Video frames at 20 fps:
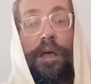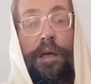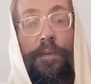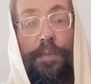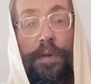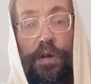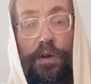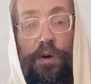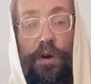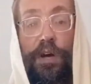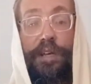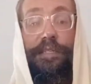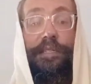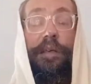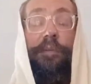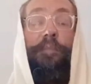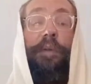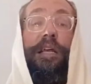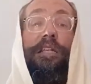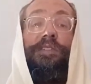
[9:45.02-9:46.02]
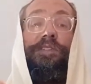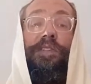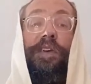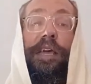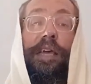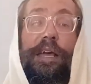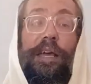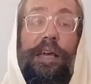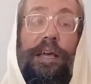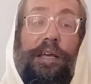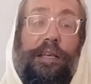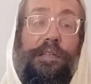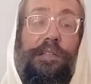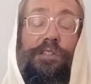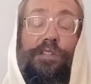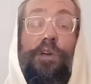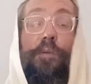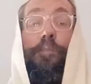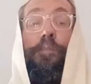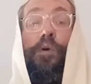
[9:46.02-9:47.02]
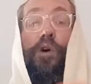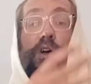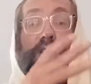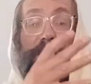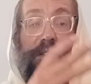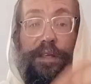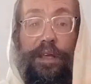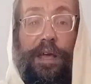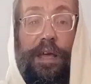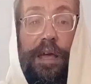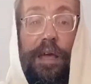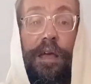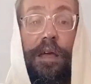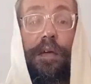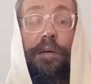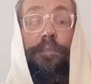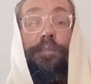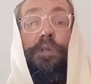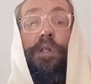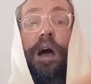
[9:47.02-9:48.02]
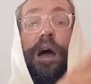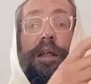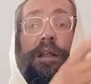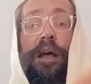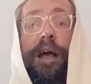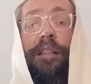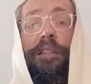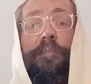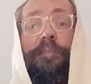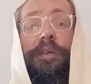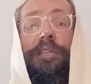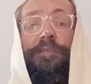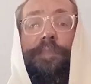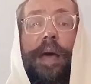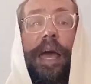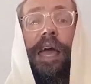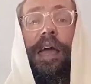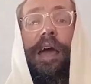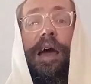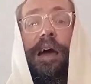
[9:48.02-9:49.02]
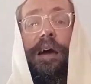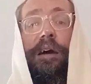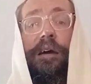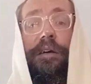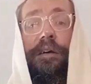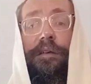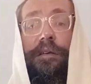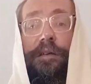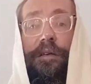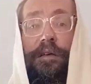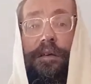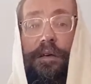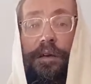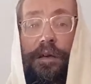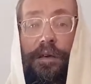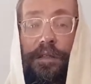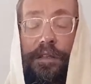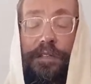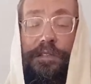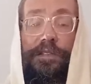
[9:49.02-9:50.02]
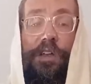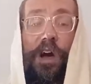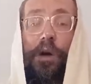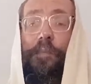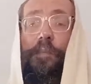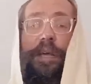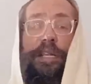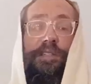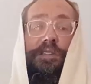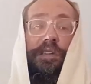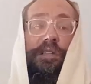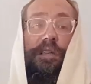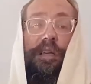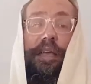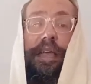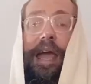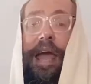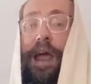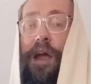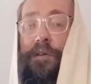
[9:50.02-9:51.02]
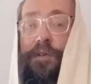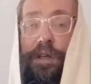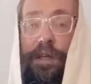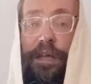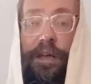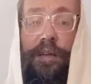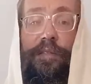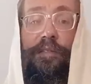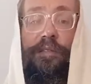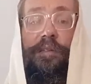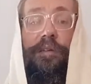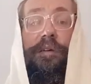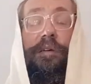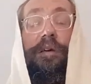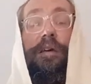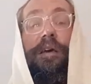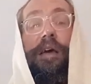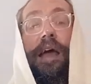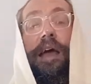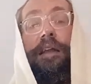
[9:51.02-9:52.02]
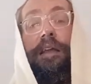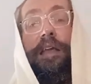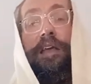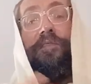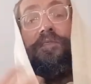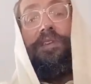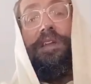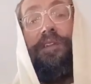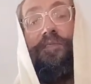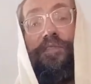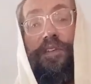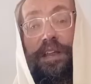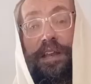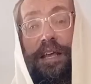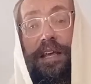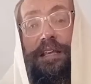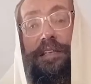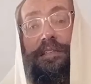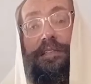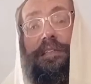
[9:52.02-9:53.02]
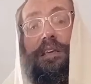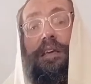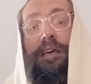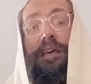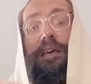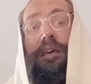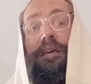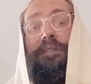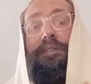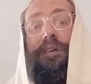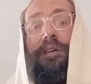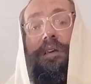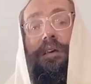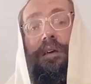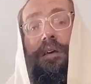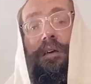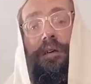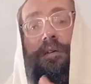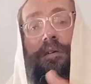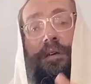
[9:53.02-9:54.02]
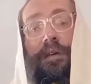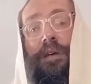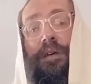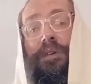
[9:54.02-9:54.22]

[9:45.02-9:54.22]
Because the mitzvah is to put the blood on the mizbeach. There's no mitzvah to carry it. And even if it is to